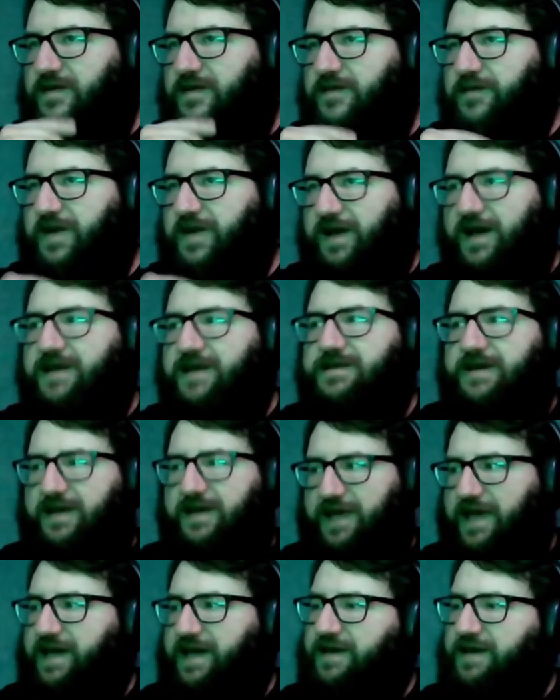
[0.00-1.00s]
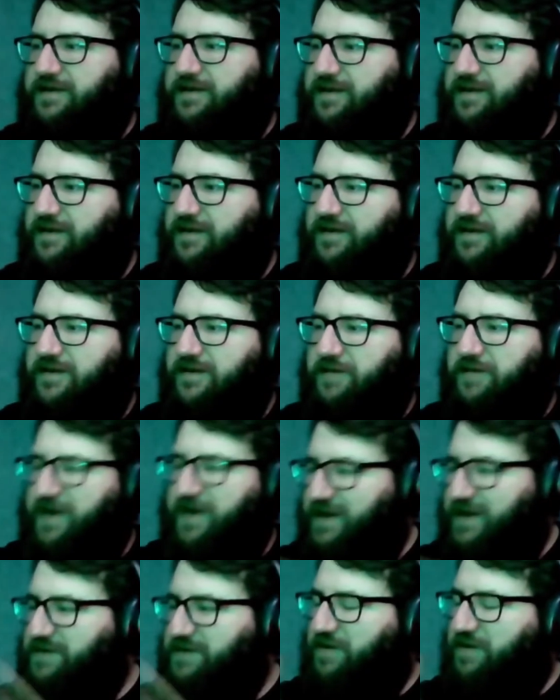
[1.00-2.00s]
because
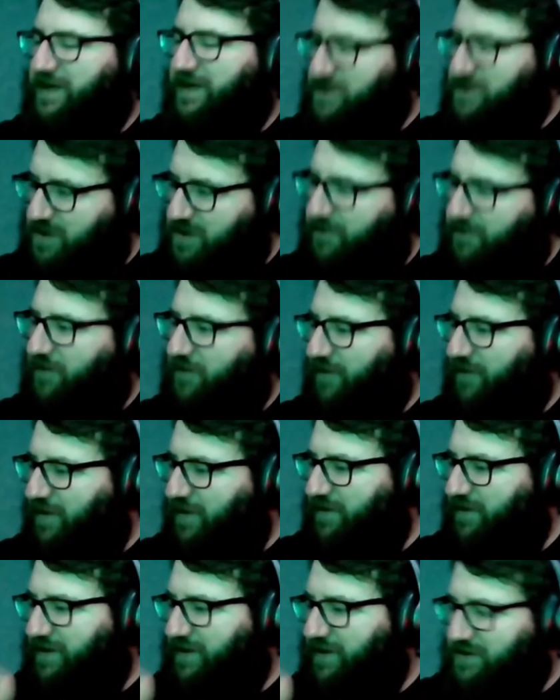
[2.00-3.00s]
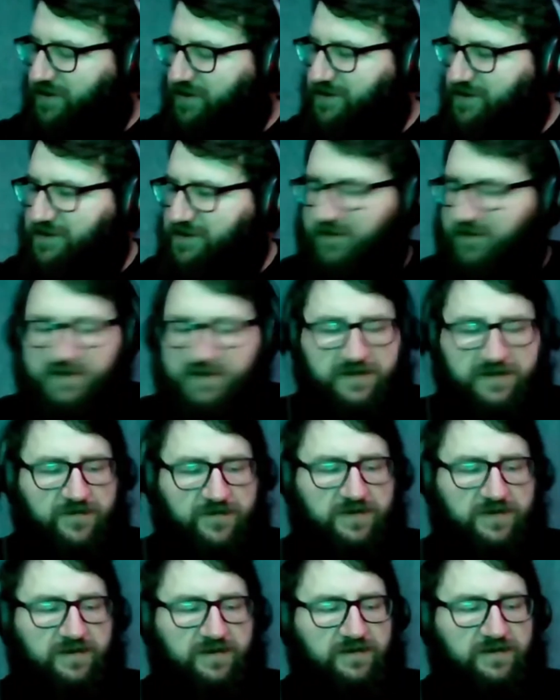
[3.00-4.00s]
when I jump around and I try to see all these
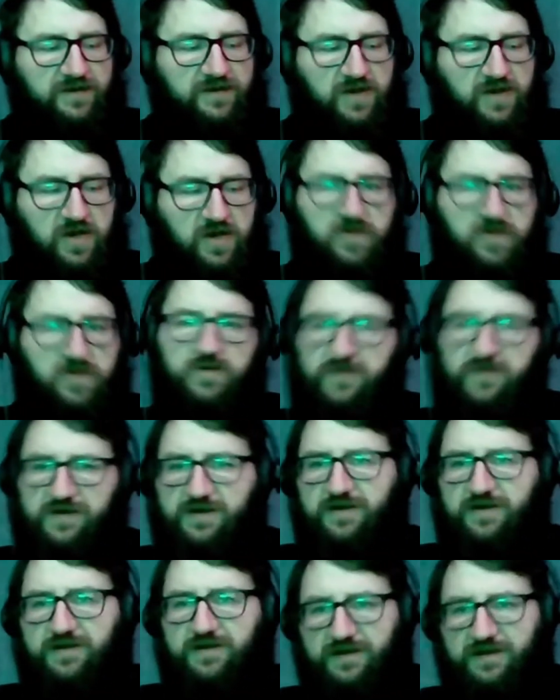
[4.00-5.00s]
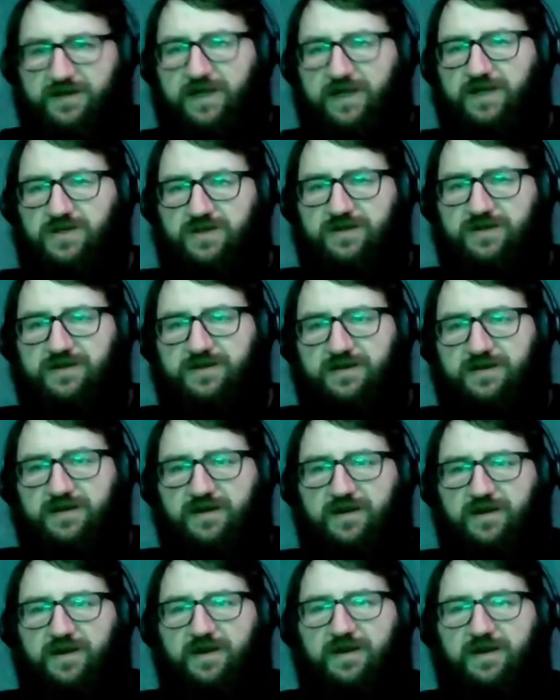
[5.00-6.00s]
different news stations,
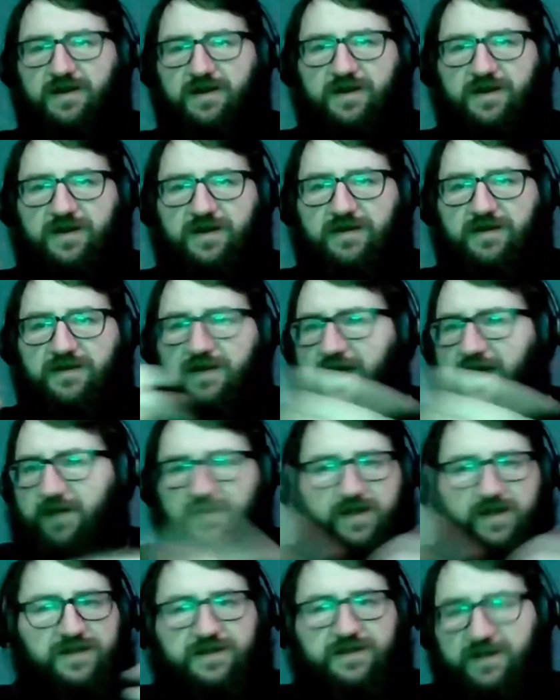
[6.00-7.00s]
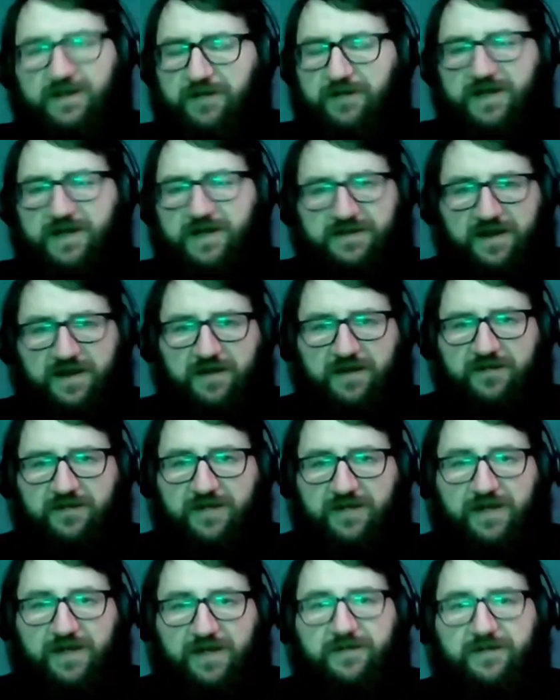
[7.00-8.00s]
everything's like messed
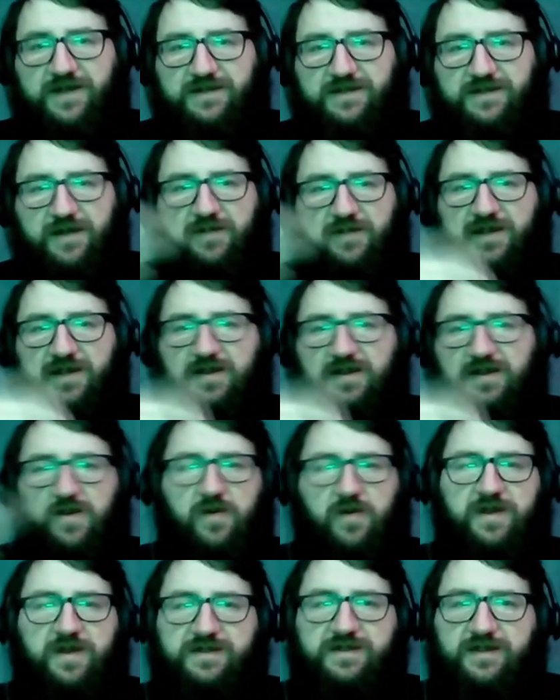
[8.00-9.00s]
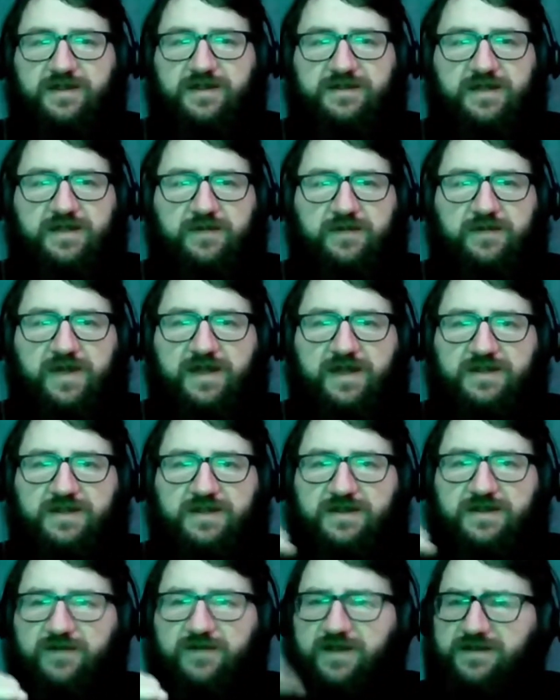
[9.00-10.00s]
up. Like nobody's on the same
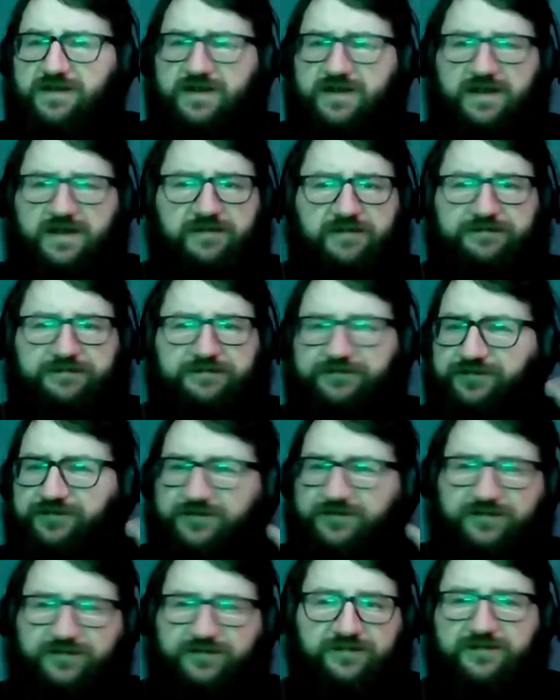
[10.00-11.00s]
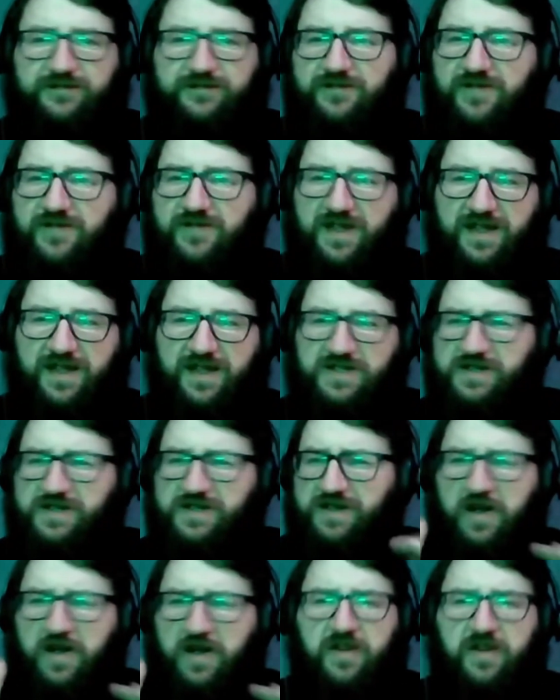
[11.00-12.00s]
page. Everything's like, it's
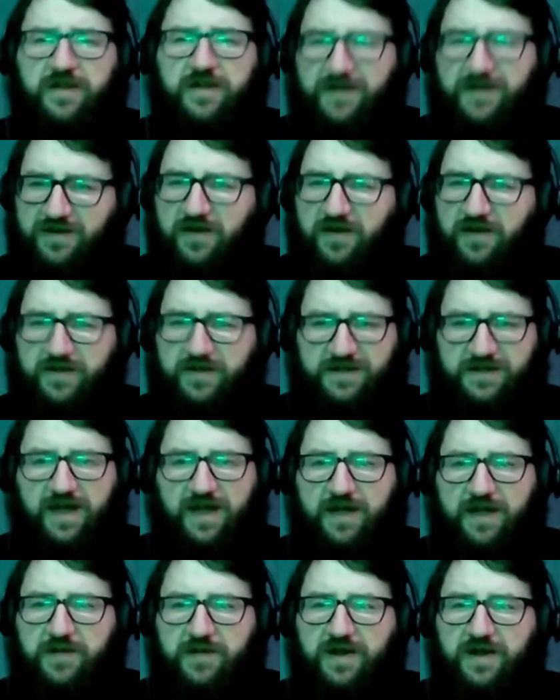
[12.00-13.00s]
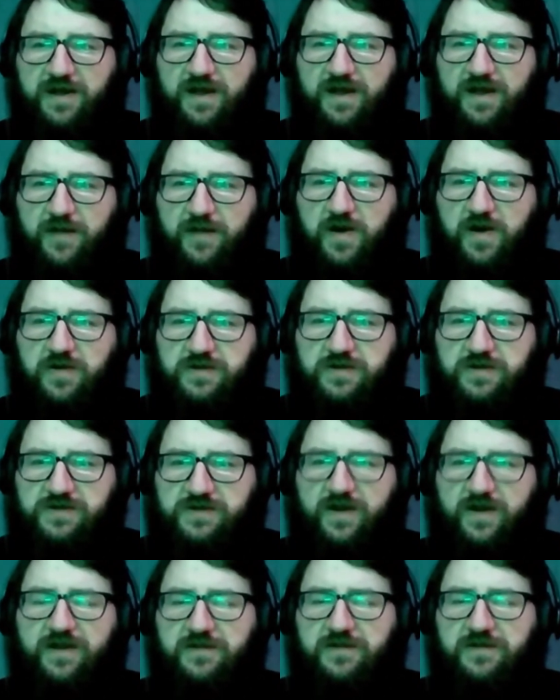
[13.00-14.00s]
just an argument all the time about who's
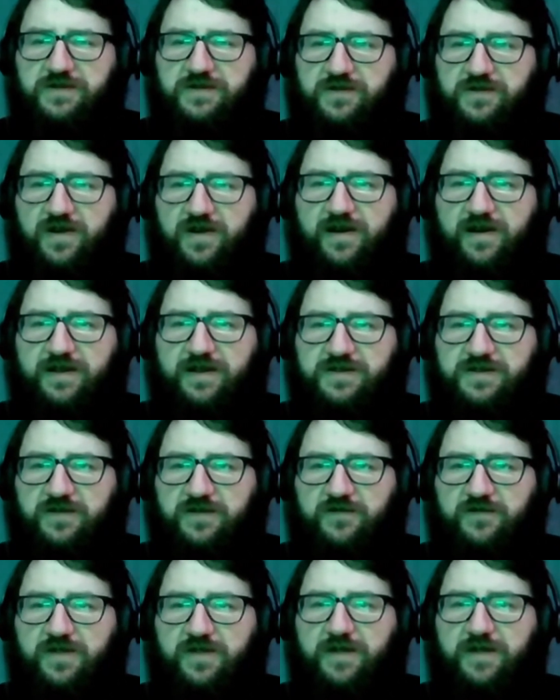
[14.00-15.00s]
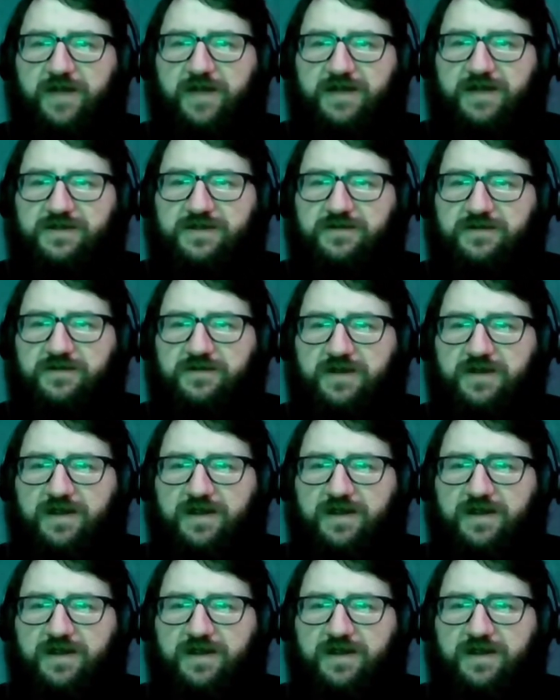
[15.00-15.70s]
right and who's wrong. And so it really makes you